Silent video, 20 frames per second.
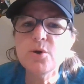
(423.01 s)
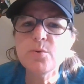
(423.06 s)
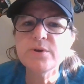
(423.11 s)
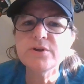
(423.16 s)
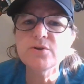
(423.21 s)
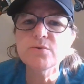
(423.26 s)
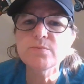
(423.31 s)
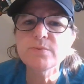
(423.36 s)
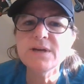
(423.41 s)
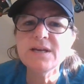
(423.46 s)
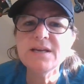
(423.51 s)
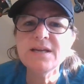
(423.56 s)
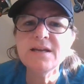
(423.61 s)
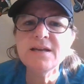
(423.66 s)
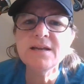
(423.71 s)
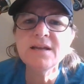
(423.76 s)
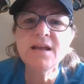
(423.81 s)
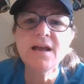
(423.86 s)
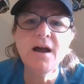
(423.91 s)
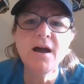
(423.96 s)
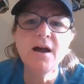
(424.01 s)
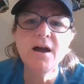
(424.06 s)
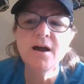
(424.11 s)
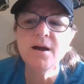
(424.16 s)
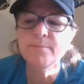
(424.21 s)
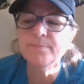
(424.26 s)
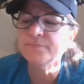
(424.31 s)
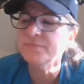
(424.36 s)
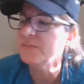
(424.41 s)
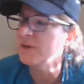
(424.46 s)
what you're reading.
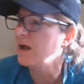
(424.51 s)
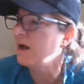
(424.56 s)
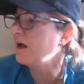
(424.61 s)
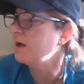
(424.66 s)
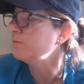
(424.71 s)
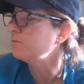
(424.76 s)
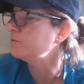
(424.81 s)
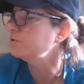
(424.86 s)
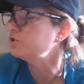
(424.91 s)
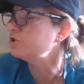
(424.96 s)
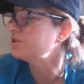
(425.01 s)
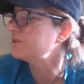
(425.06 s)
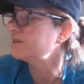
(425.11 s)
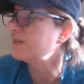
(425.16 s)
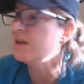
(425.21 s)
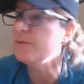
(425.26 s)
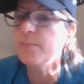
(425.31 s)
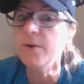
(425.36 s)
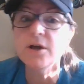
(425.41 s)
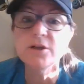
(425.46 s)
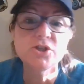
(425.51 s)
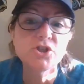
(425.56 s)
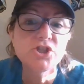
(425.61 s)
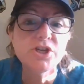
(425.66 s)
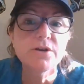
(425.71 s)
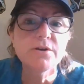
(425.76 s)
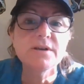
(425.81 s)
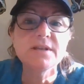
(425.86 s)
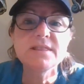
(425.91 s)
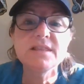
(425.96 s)
I will just keep on
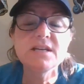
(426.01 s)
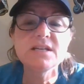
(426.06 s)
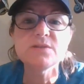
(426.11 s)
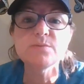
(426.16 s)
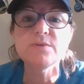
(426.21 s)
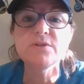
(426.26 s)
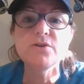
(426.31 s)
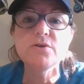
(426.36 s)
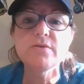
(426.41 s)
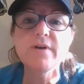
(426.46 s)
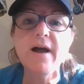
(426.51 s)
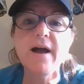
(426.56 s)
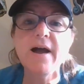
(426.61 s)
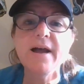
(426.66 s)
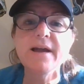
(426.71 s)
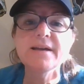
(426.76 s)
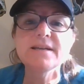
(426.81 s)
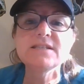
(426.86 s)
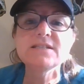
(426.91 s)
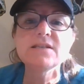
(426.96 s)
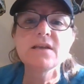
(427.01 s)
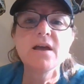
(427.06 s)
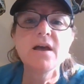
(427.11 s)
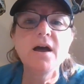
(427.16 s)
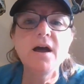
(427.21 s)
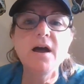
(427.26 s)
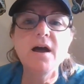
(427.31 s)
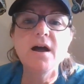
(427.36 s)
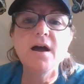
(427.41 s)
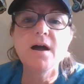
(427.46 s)
sharing things with you guys.
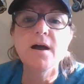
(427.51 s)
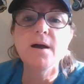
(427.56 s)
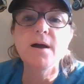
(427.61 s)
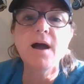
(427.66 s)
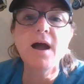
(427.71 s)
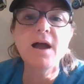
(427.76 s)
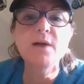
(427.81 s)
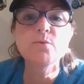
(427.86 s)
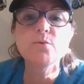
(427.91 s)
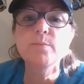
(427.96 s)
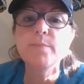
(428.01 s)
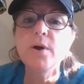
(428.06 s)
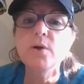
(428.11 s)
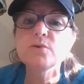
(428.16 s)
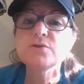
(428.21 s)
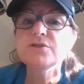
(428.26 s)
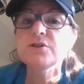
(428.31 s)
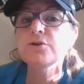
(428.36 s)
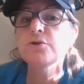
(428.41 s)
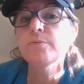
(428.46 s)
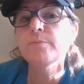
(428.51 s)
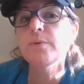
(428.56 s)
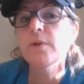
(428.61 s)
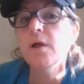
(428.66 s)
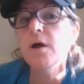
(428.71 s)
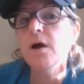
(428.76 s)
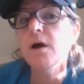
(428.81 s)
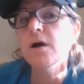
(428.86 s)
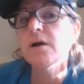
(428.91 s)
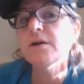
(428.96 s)
I will post a new
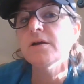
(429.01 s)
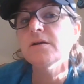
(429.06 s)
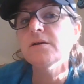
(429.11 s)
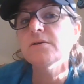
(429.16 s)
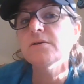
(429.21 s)
blog